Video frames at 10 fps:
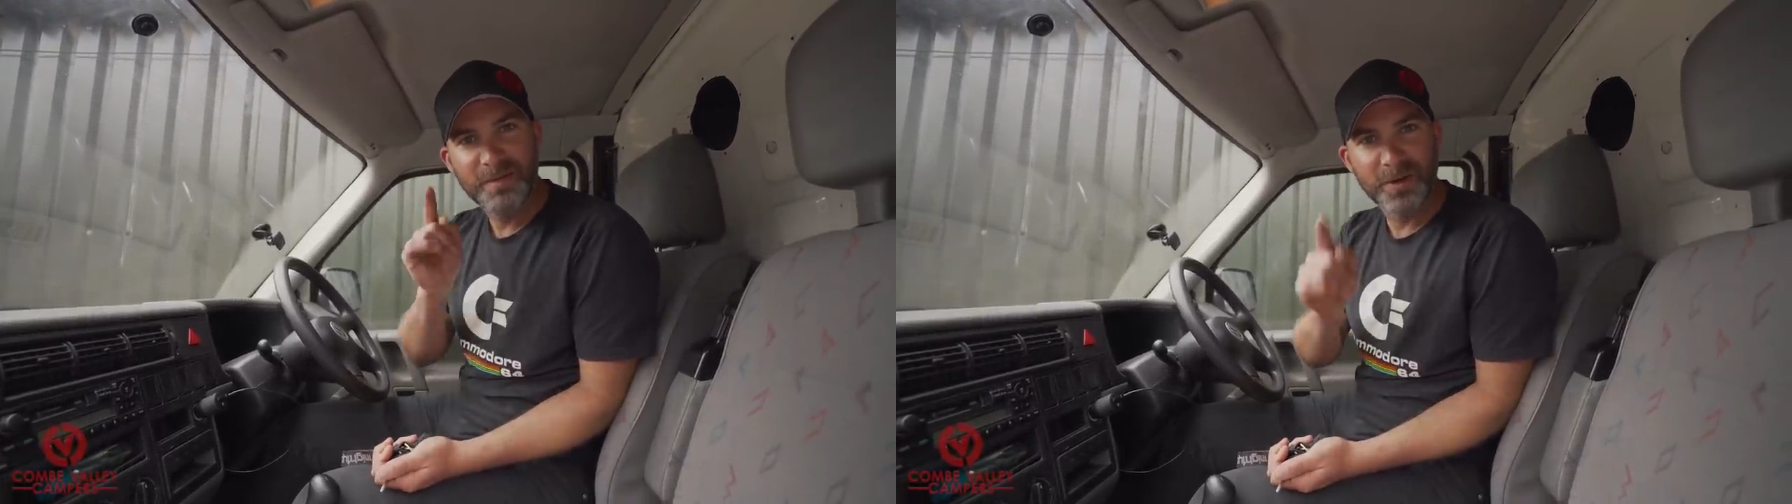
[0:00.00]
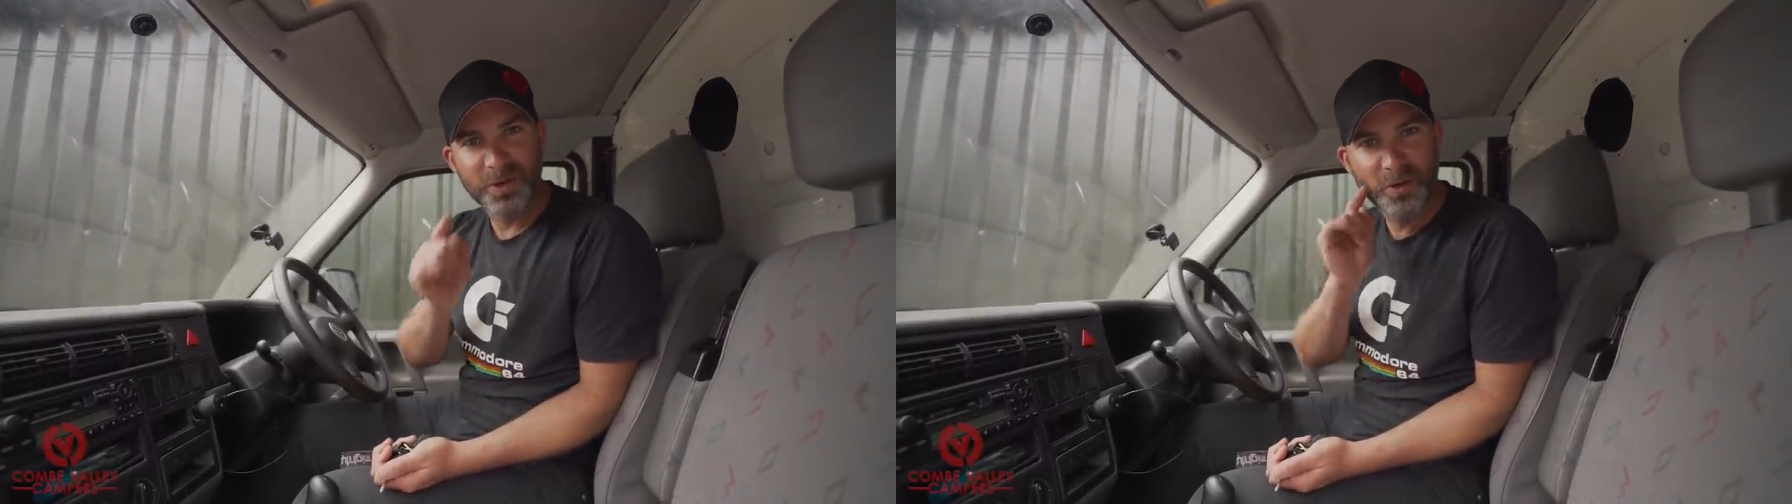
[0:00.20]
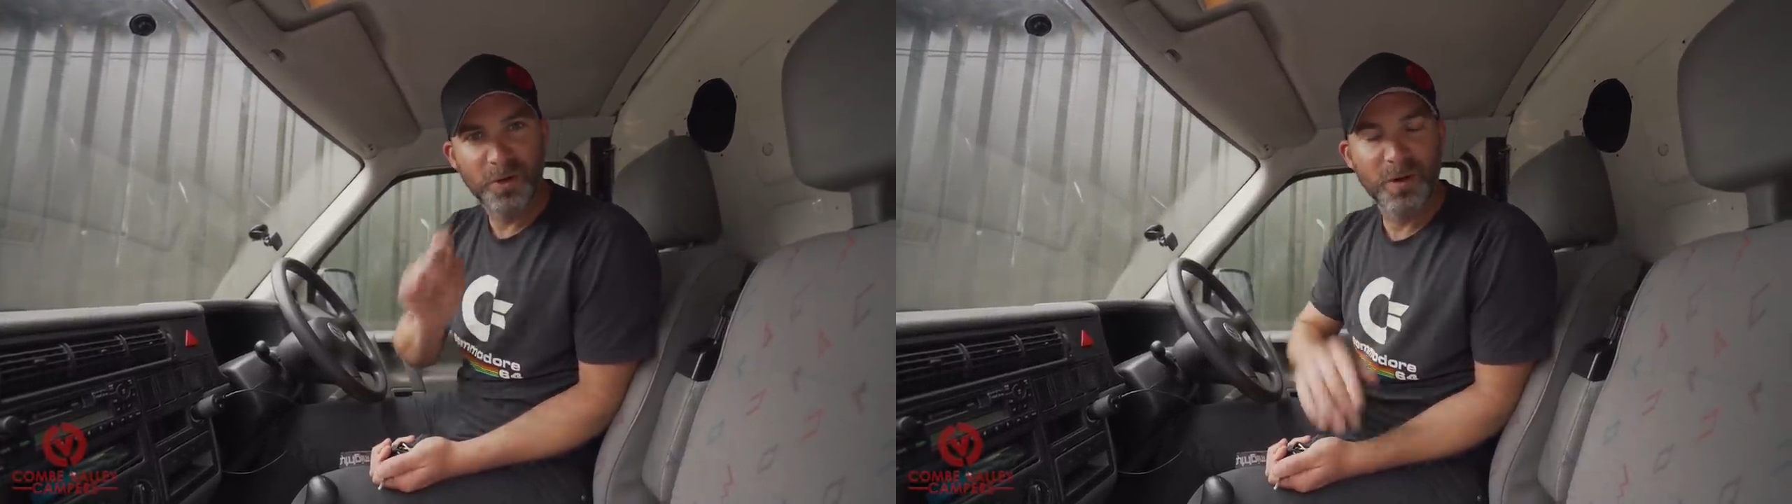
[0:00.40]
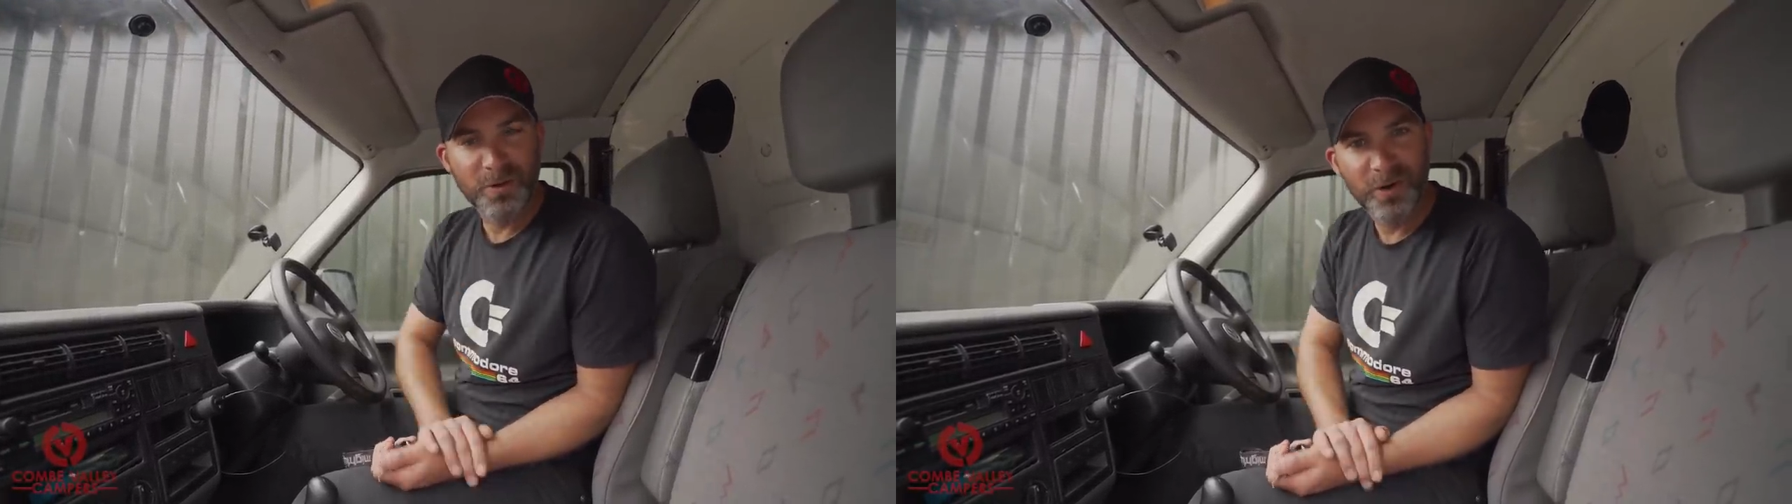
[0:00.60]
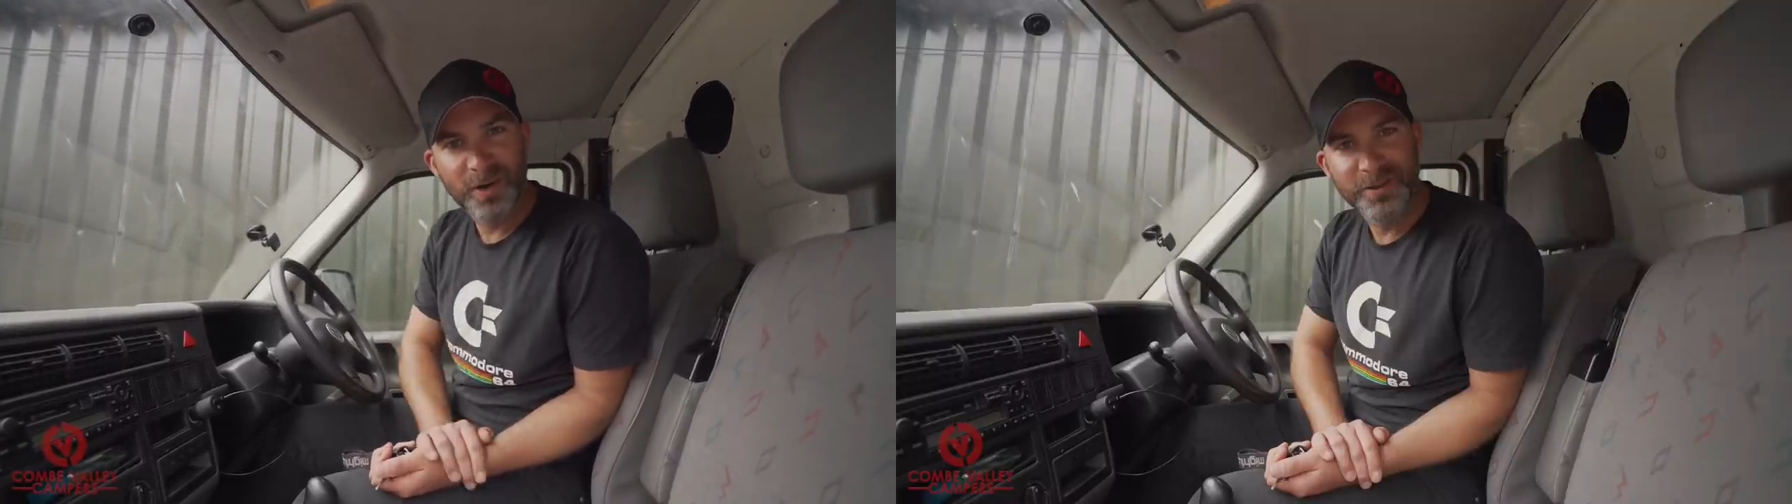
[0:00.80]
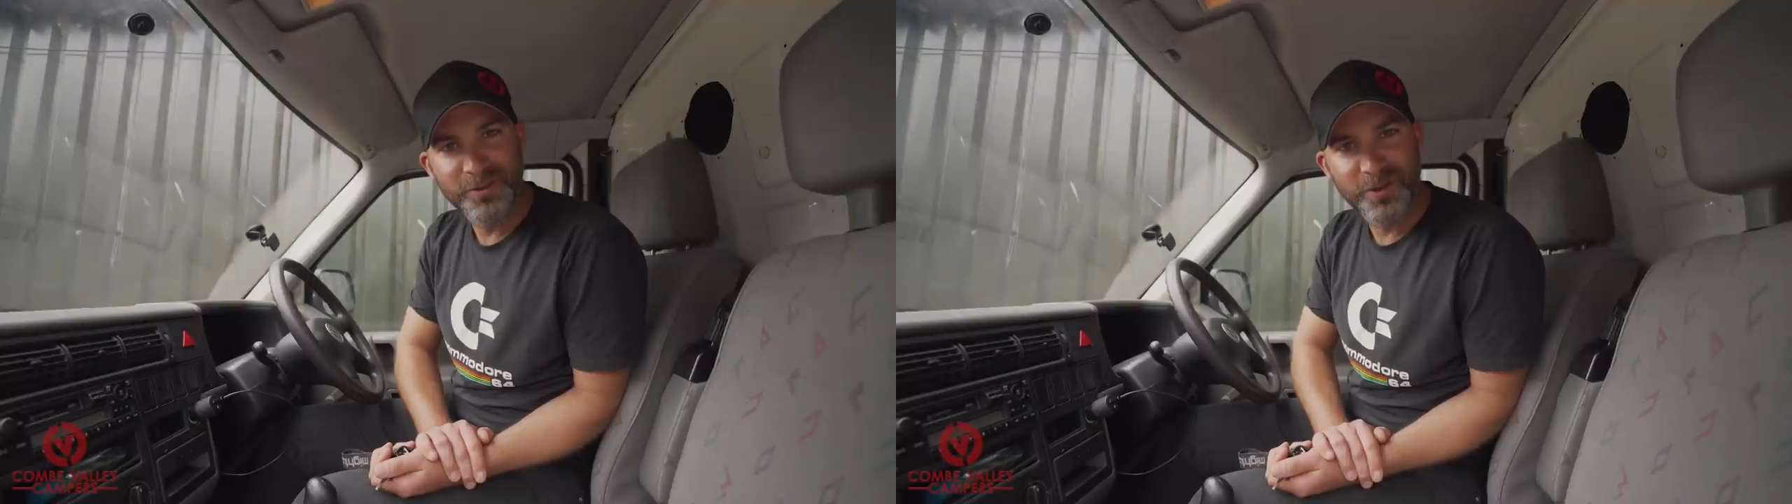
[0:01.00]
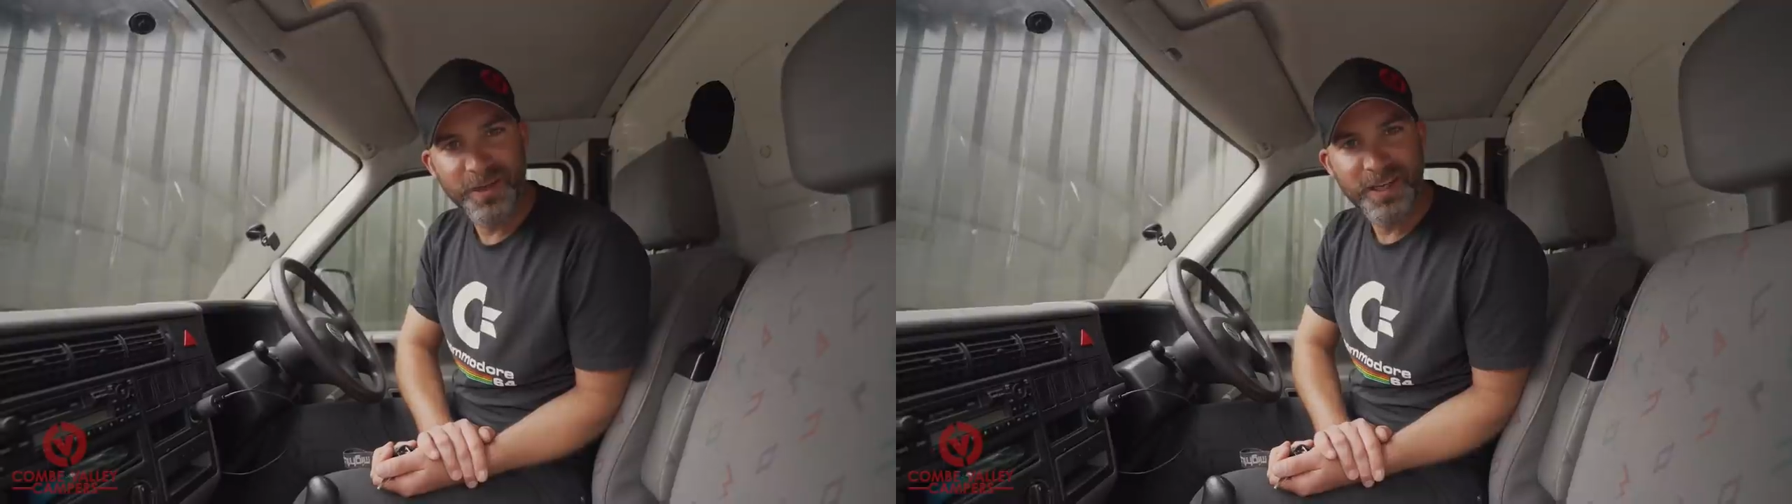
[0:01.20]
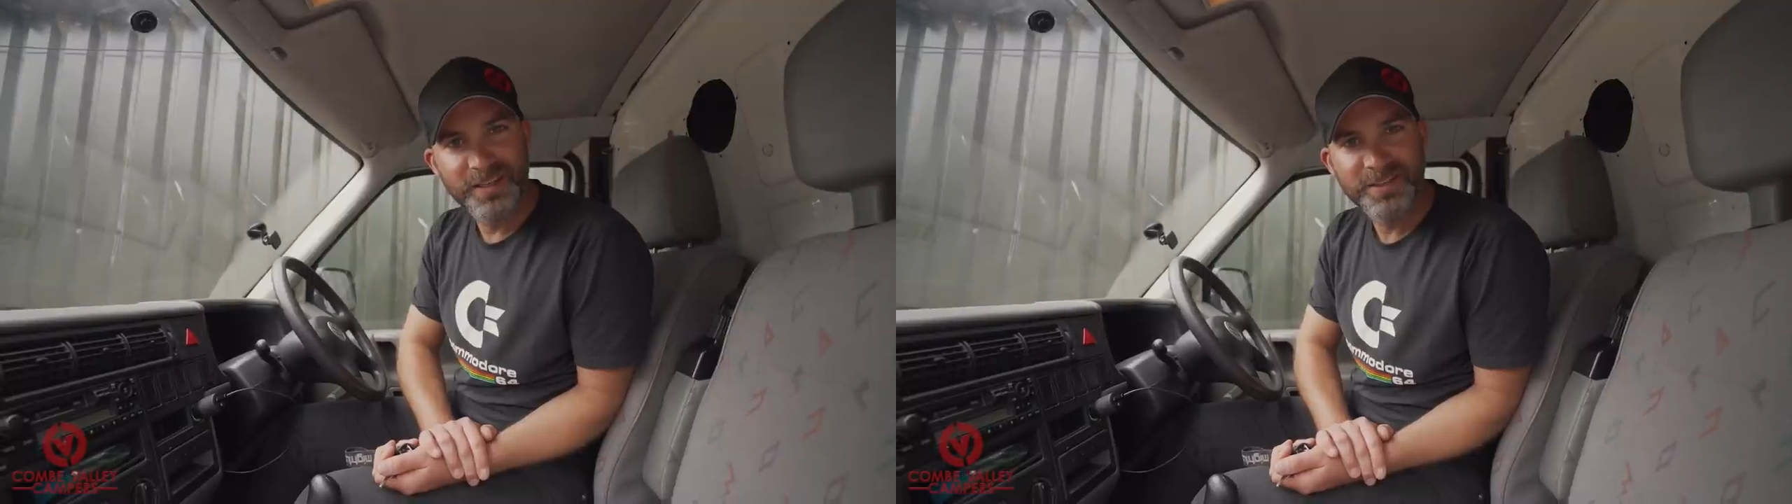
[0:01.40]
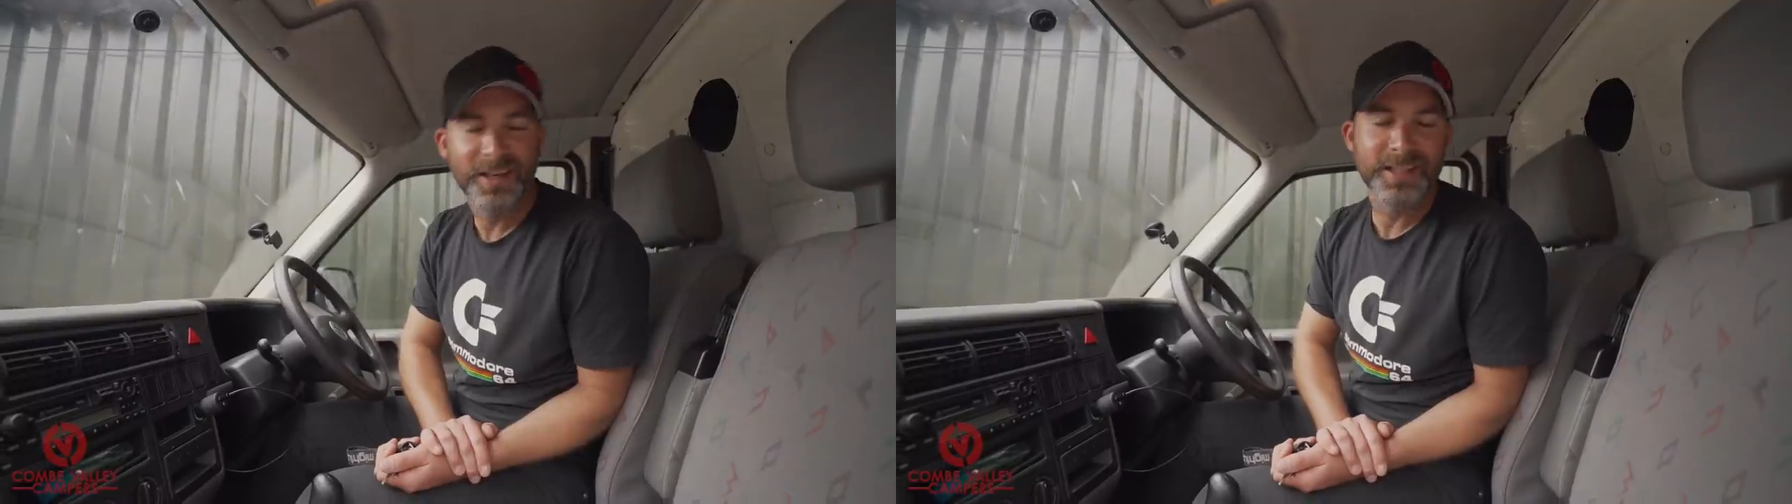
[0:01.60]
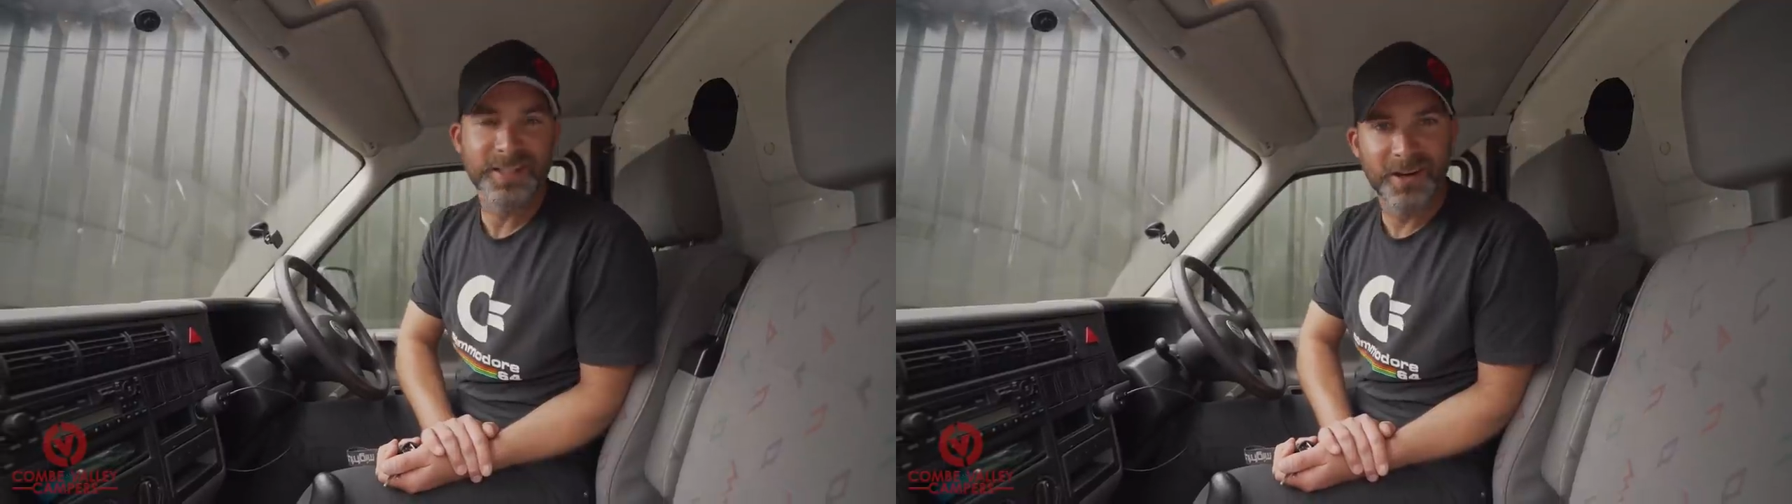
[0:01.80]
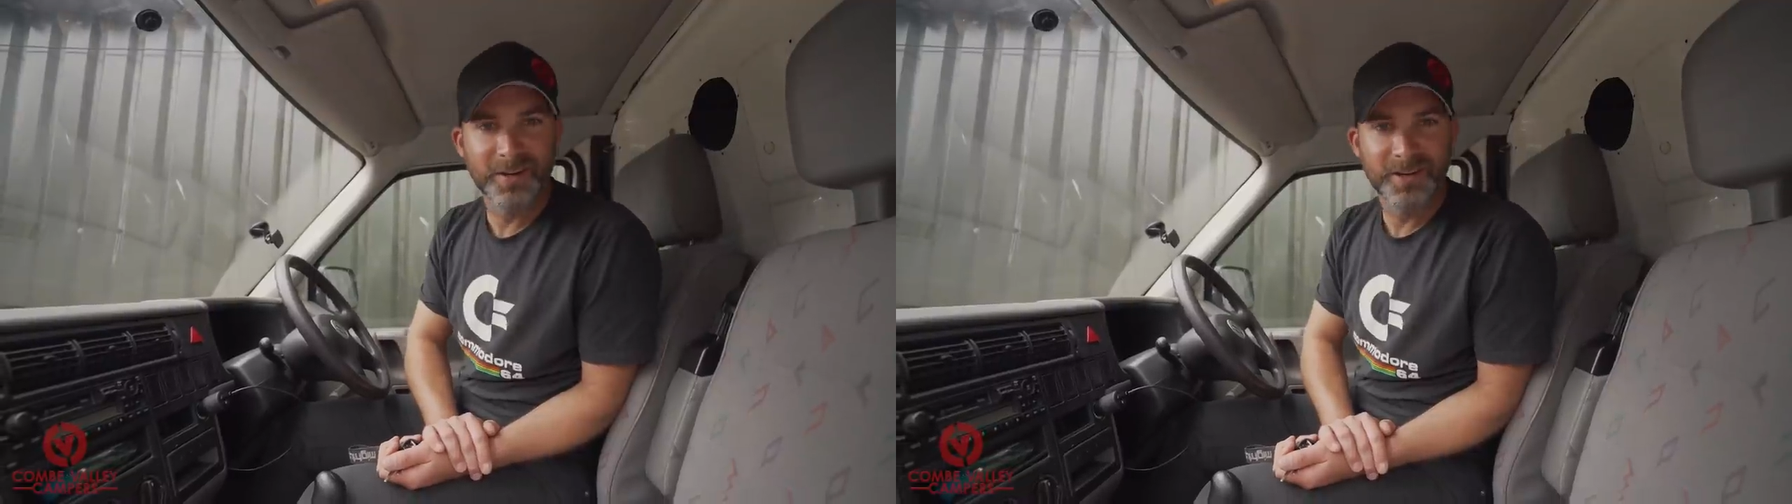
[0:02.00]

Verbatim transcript: for your pride and joy so let's go